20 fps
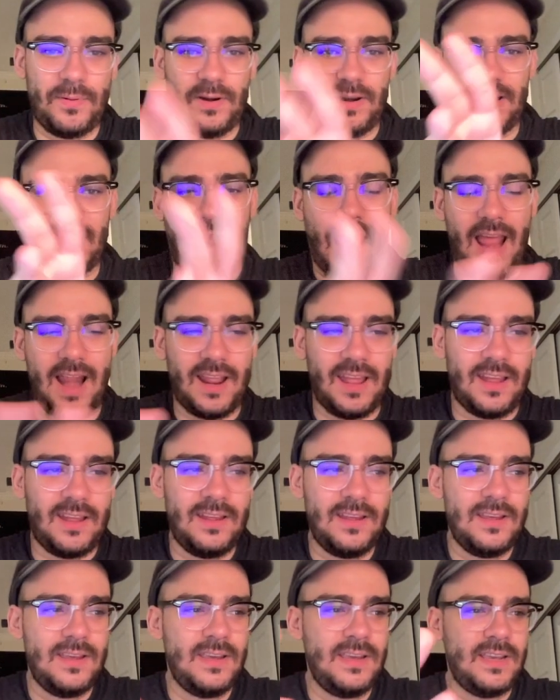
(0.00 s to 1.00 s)
kind of
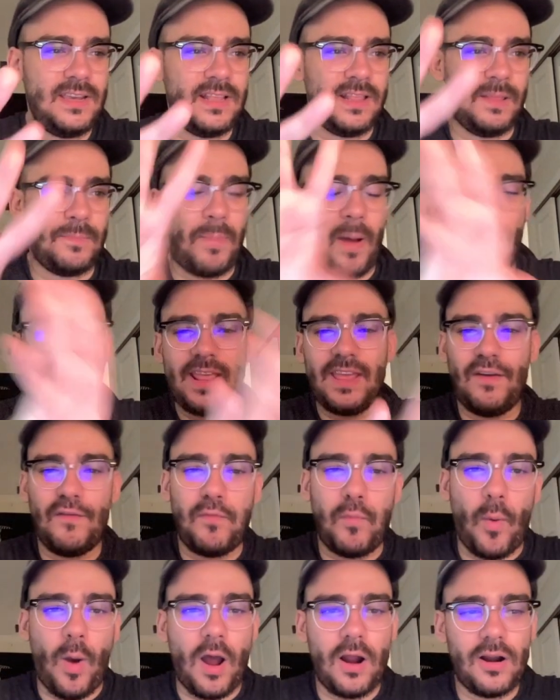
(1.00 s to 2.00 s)
body of
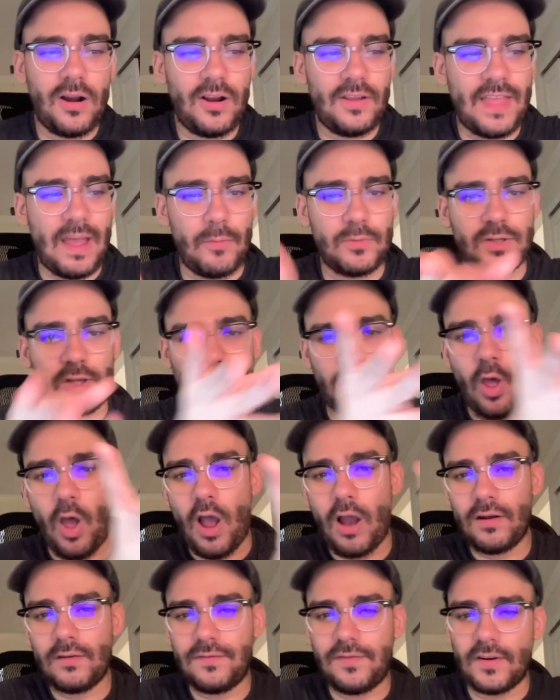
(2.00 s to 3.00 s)
water that was
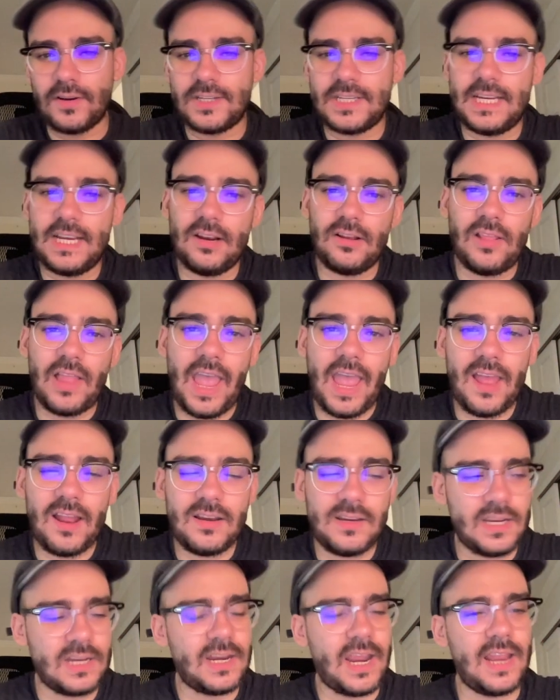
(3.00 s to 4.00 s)
along
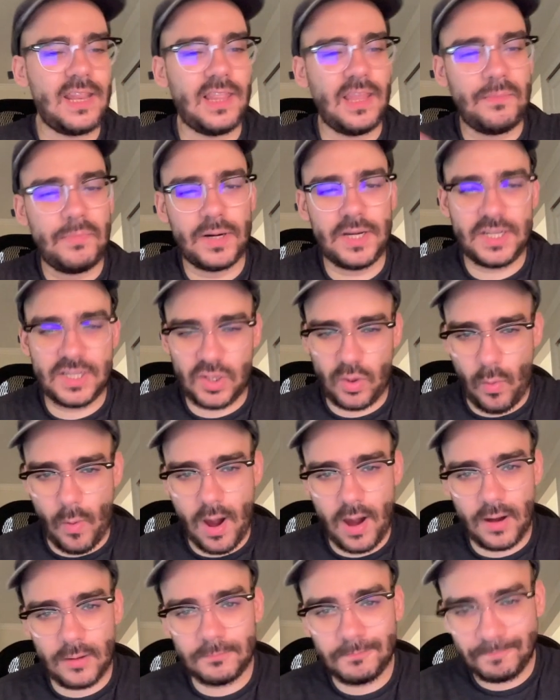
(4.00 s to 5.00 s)
Frontierland and Liberty
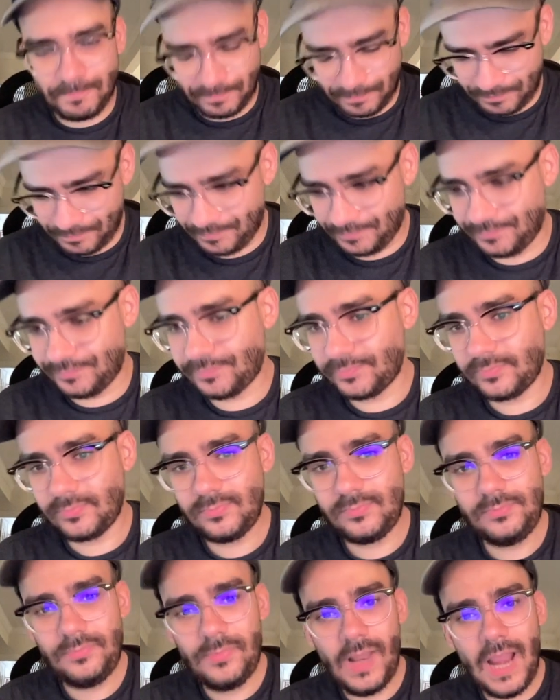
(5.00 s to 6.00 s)
Square.
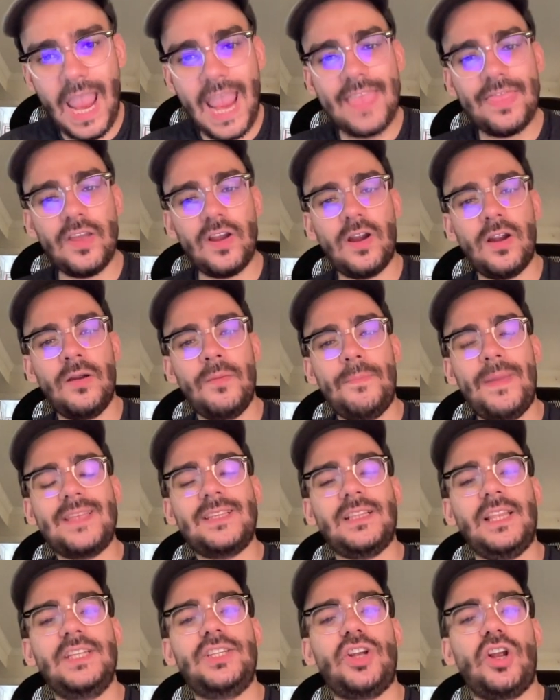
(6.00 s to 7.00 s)
And they're
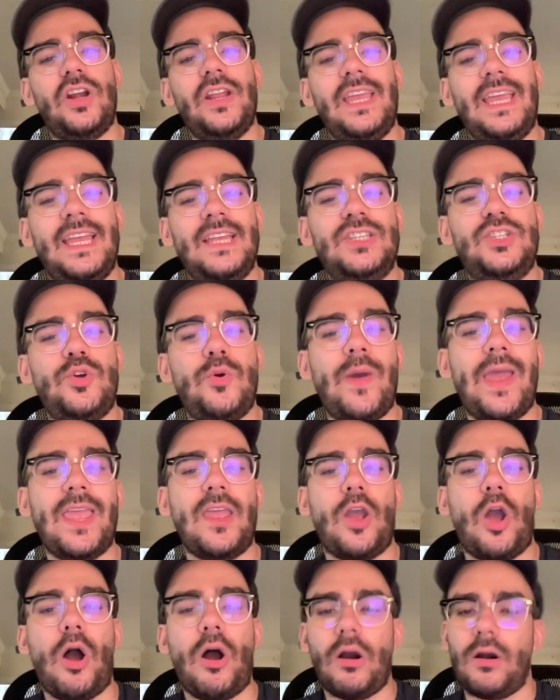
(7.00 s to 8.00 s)
basically turning it into a
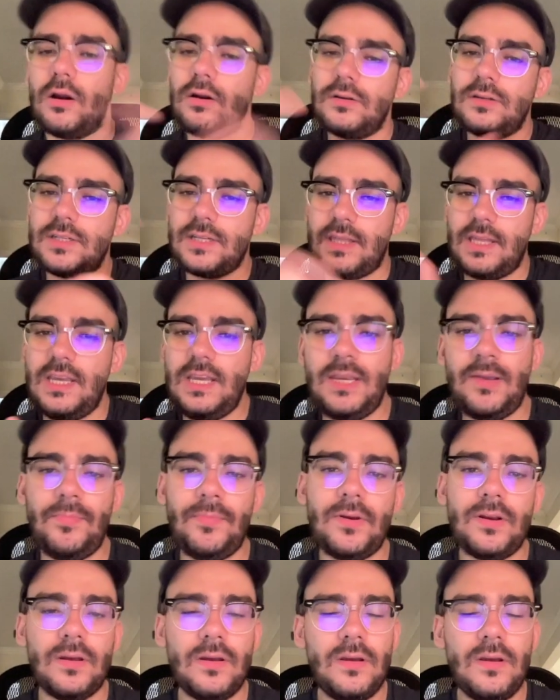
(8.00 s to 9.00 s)

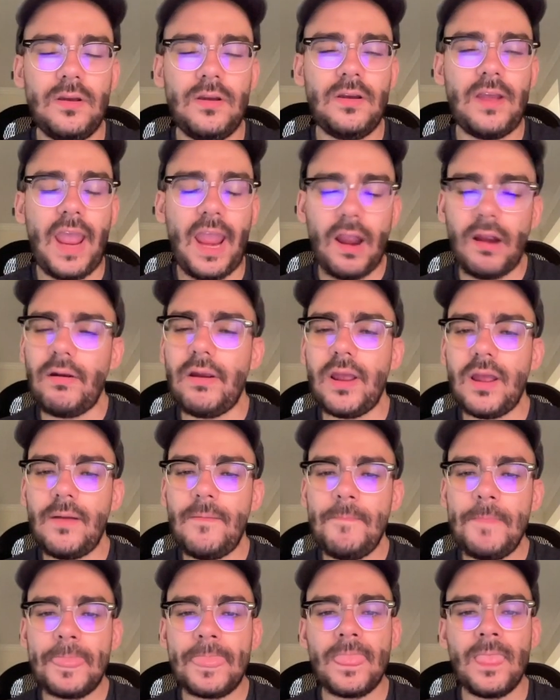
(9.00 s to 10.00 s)
Cars-themed
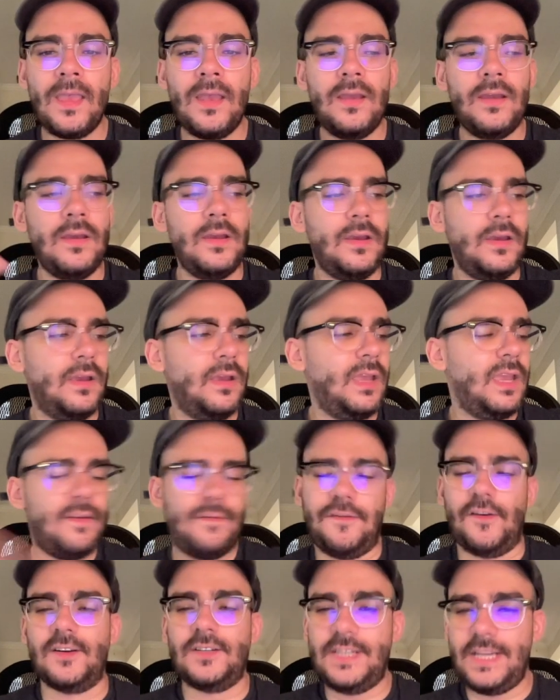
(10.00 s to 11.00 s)
area in
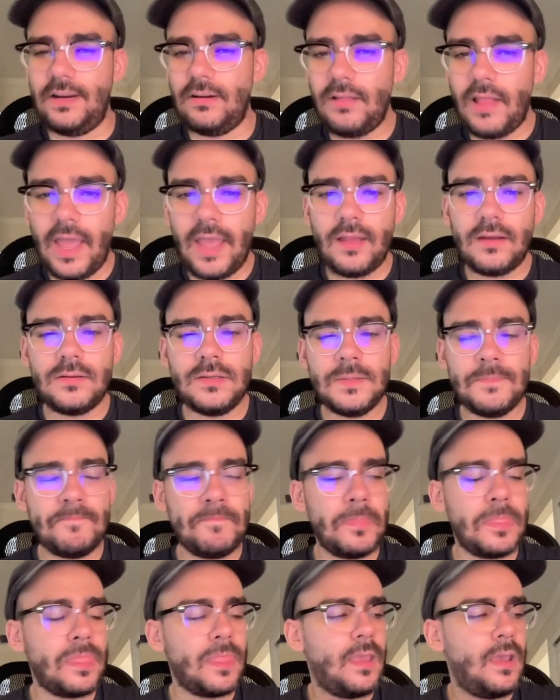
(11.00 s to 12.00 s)
Frontierland.
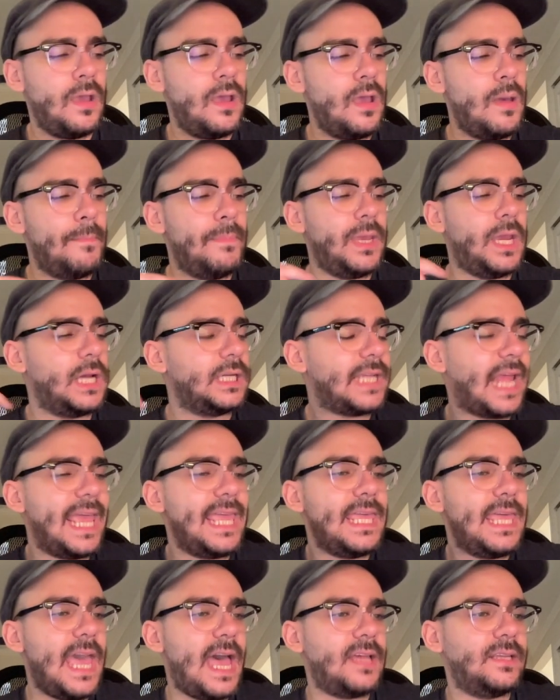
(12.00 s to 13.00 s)
Because I
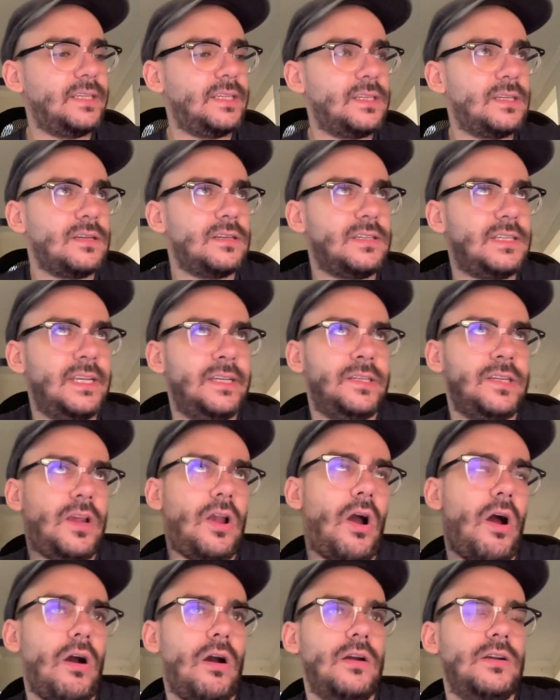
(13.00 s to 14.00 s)
guess since
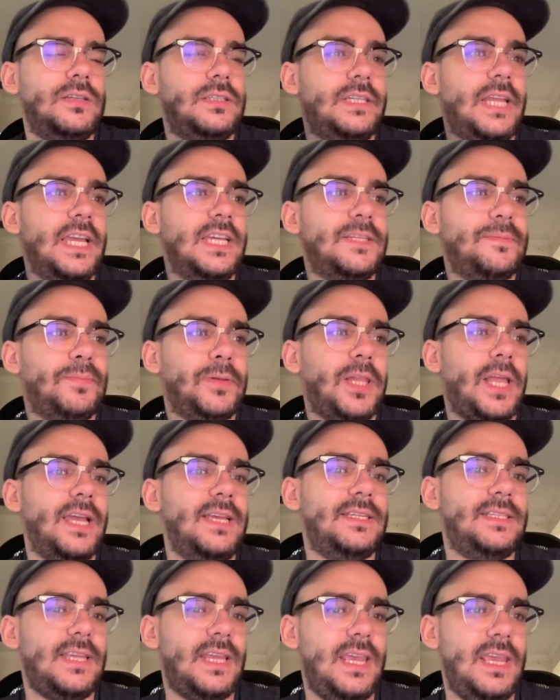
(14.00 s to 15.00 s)
Cars takes
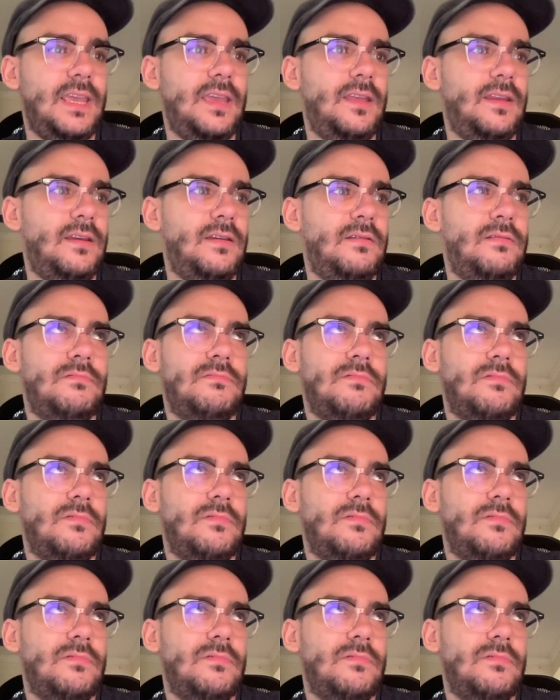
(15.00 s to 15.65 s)
place in,